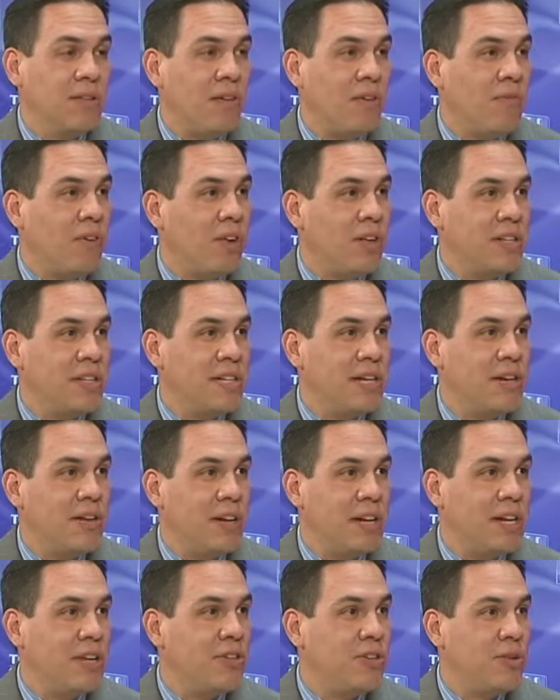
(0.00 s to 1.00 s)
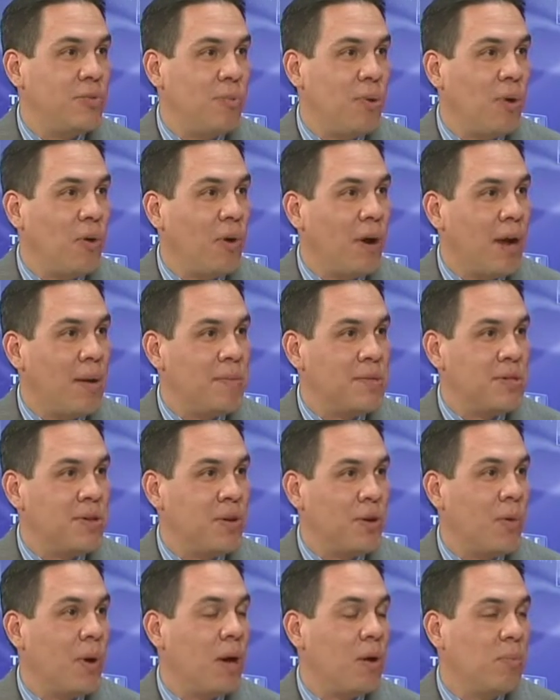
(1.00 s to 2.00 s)
Our volunteer and intern programs are
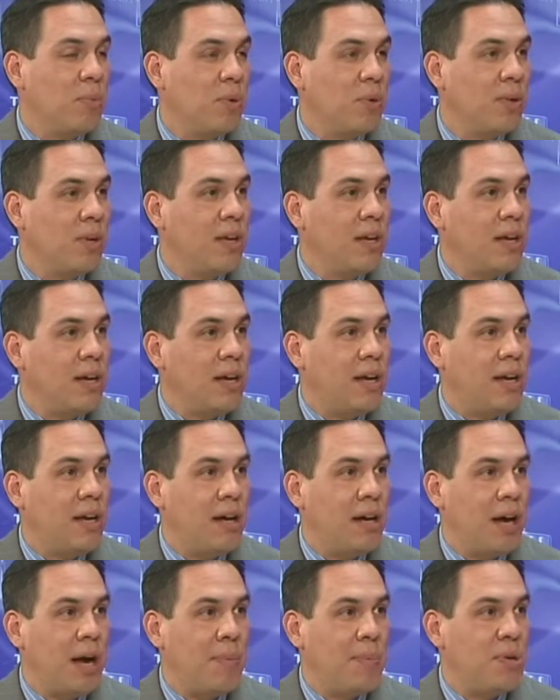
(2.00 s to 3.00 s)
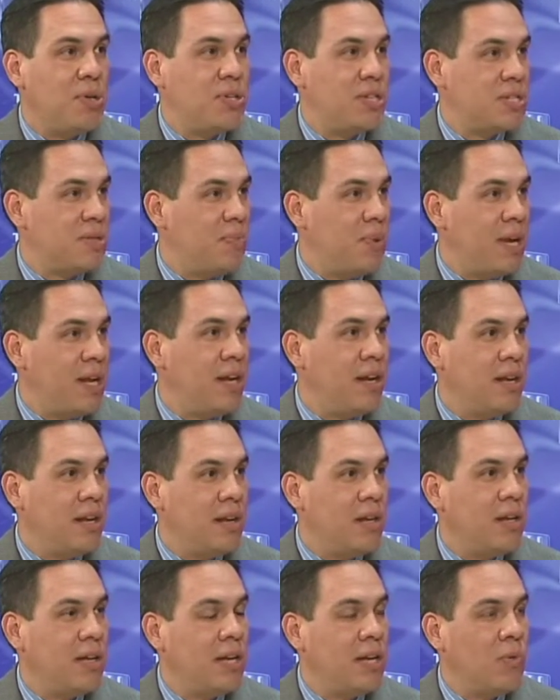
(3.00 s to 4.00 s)
incredible. I participated
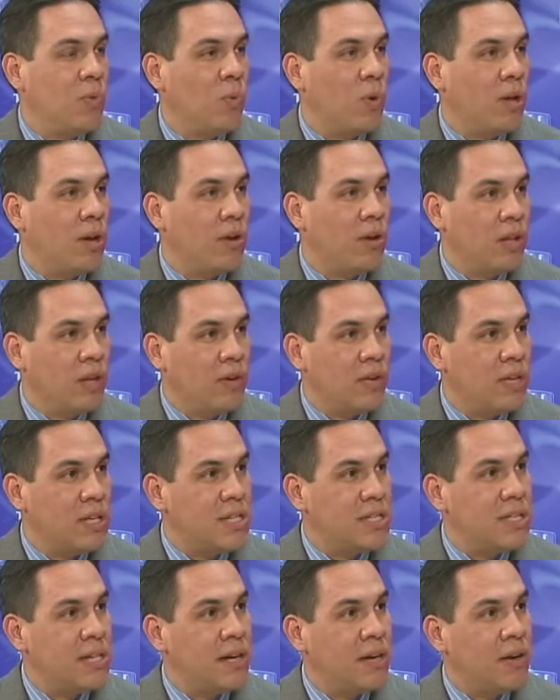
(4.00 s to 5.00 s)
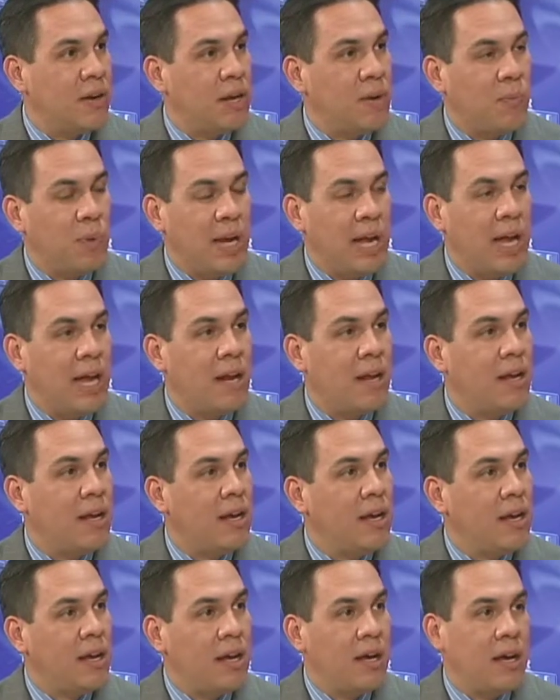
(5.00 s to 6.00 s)
in one earlier this year, and we had
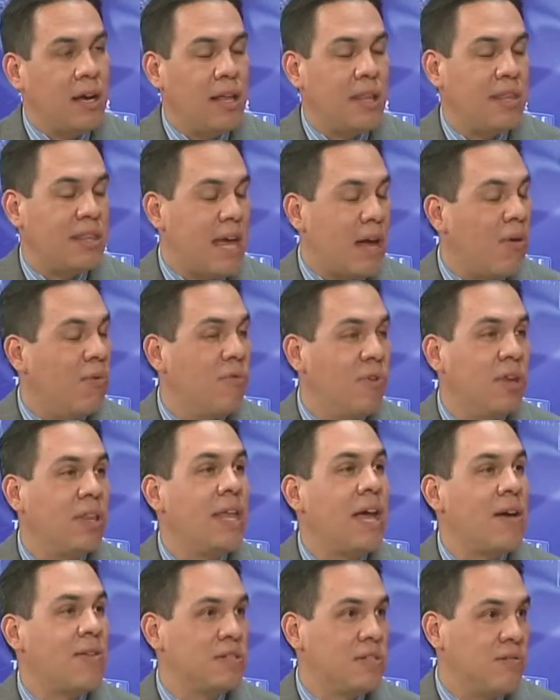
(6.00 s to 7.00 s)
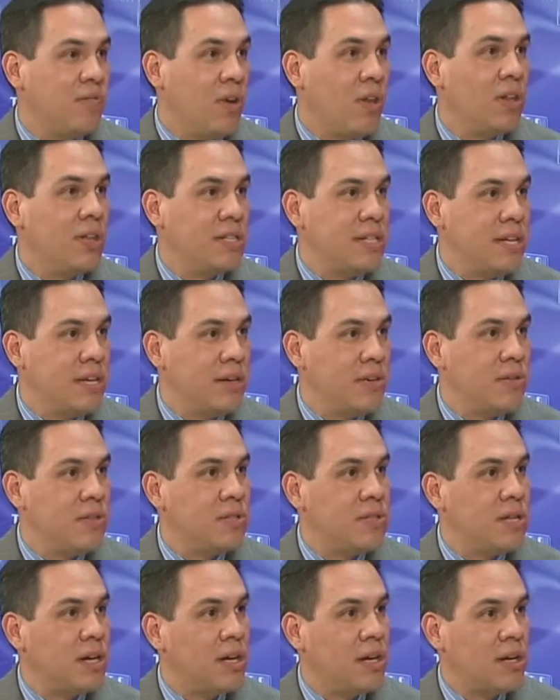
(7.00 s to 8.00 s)
over 1,000
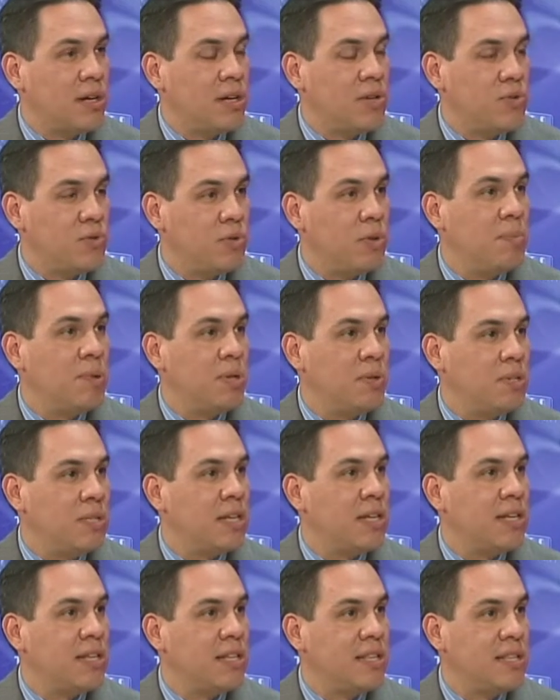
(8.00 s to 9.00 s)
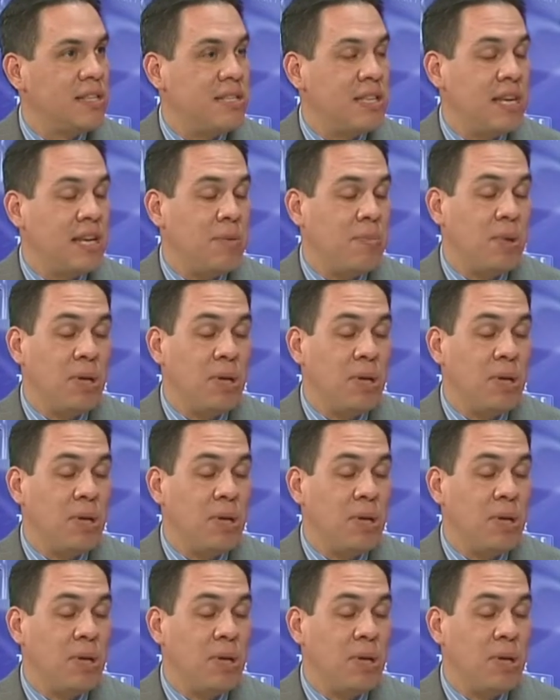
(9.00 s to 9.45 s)
volunteers contribute to the city.